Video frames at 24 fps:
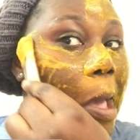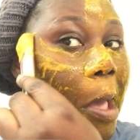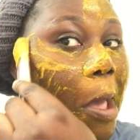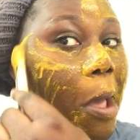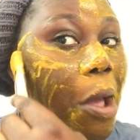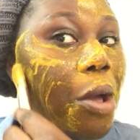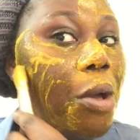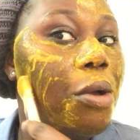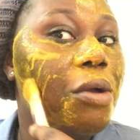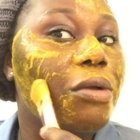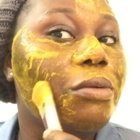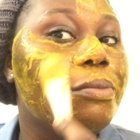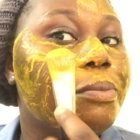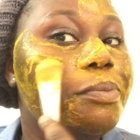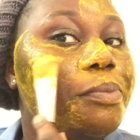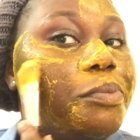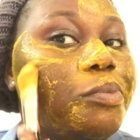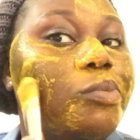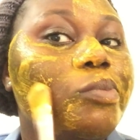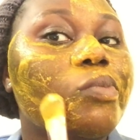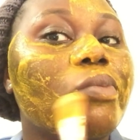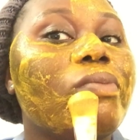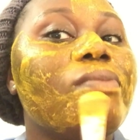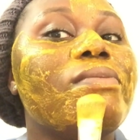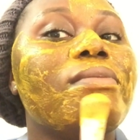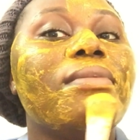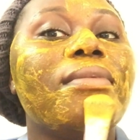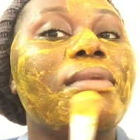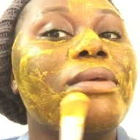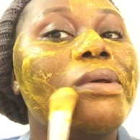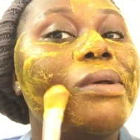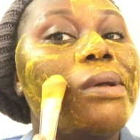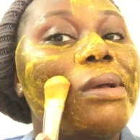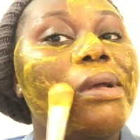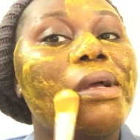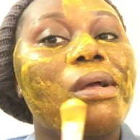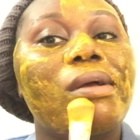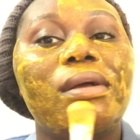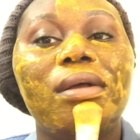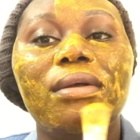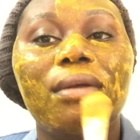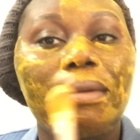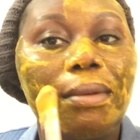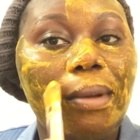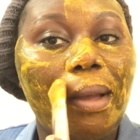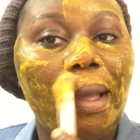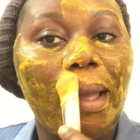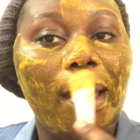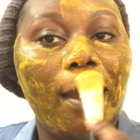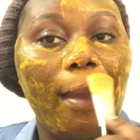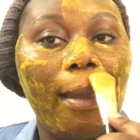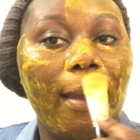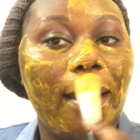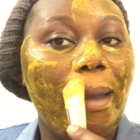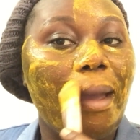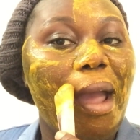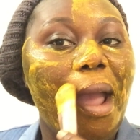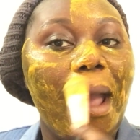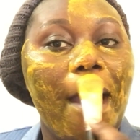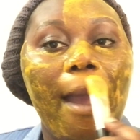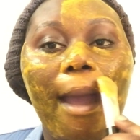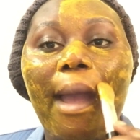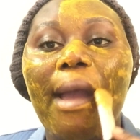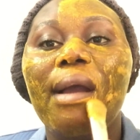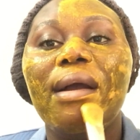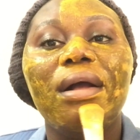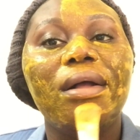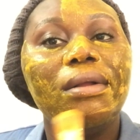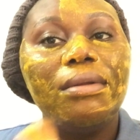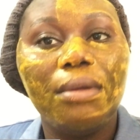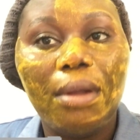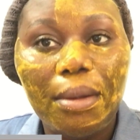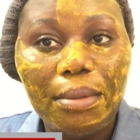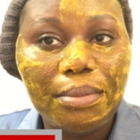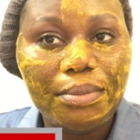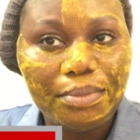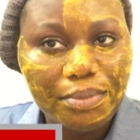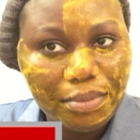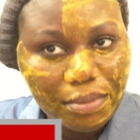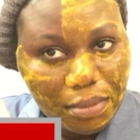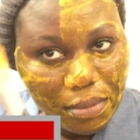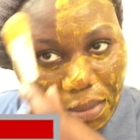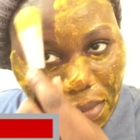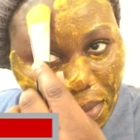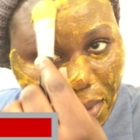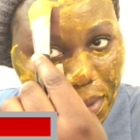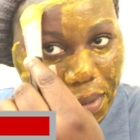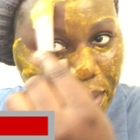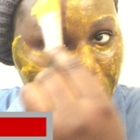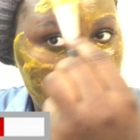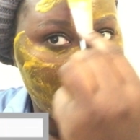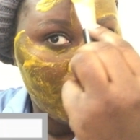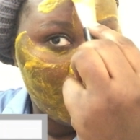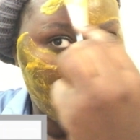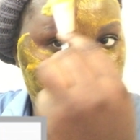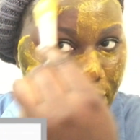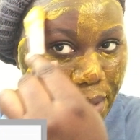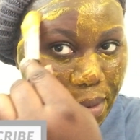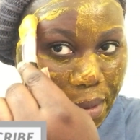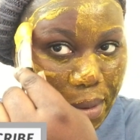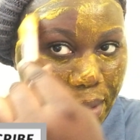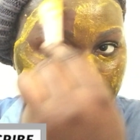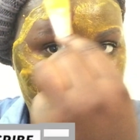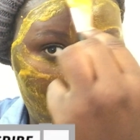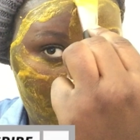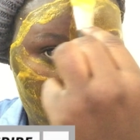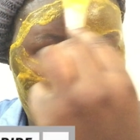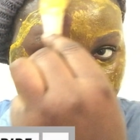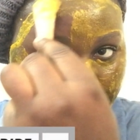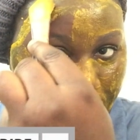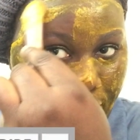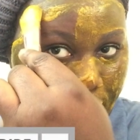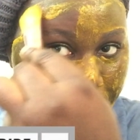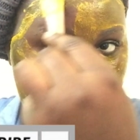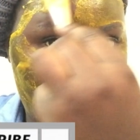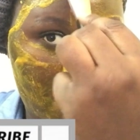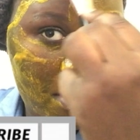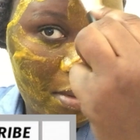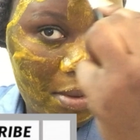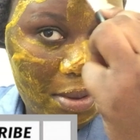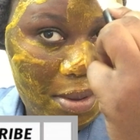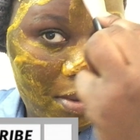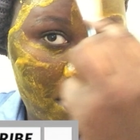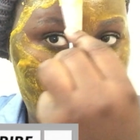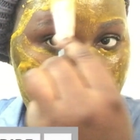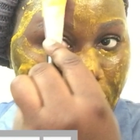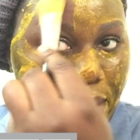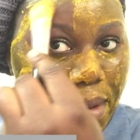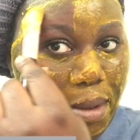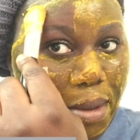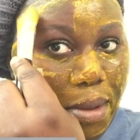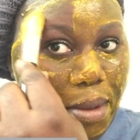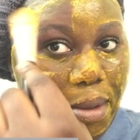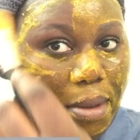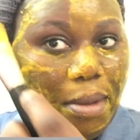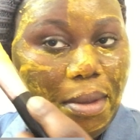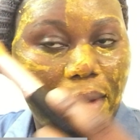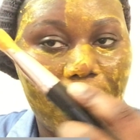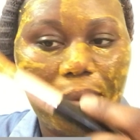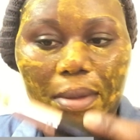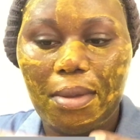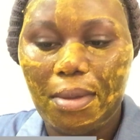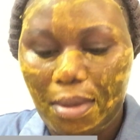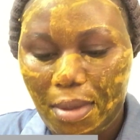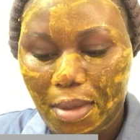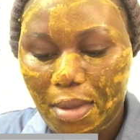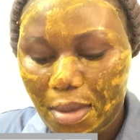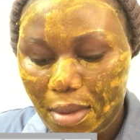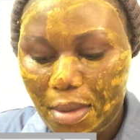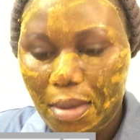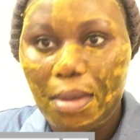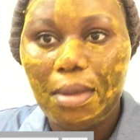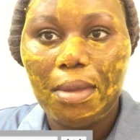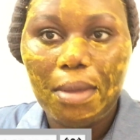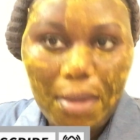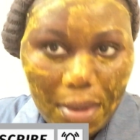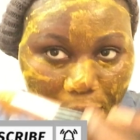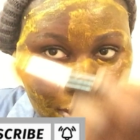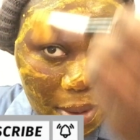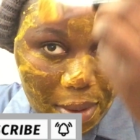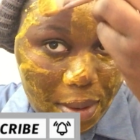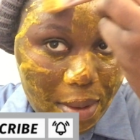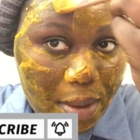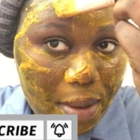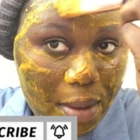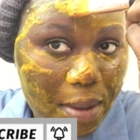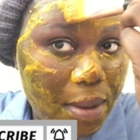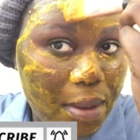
7 days, I was using it like constantly for 7 days, so I had to stop it and then use it for 3 days. So guys, if you